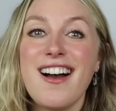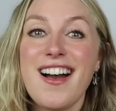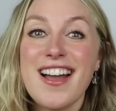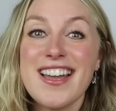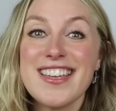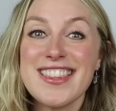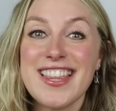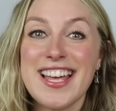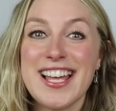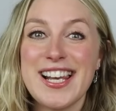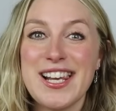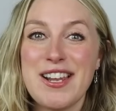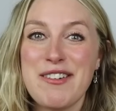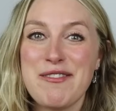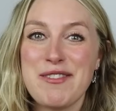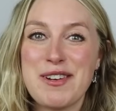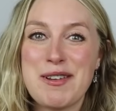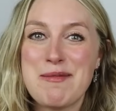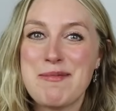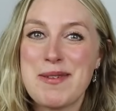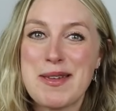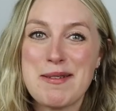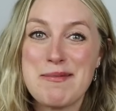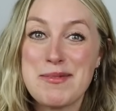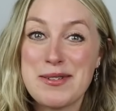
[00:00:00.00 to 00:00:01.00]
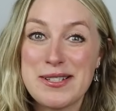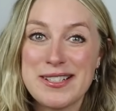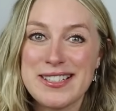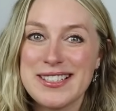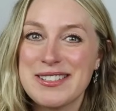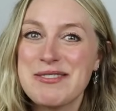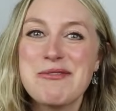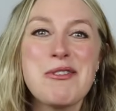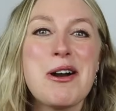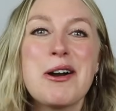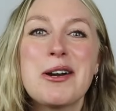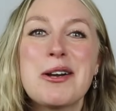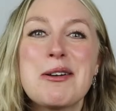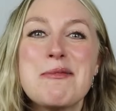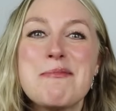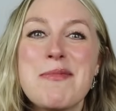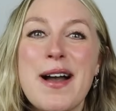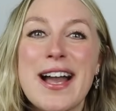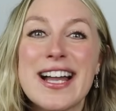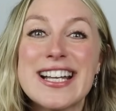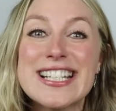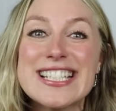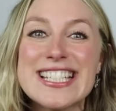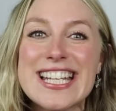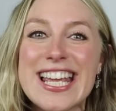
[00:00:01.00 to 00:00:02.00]
Hi there, lovely people. Welcome
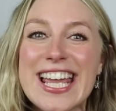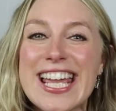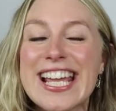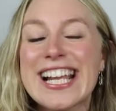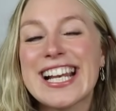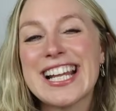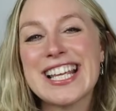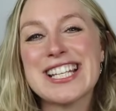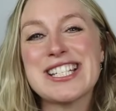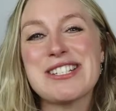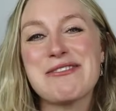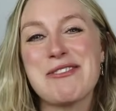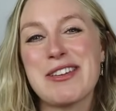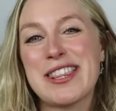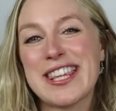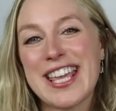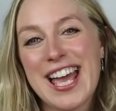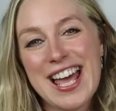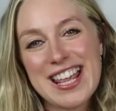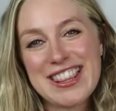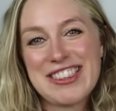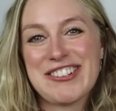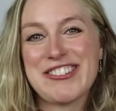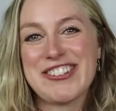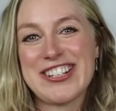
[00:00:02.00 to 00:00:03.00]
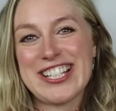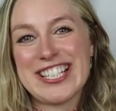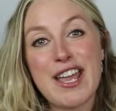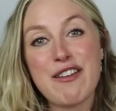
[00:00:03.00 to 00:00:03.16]
back to English with Catherine.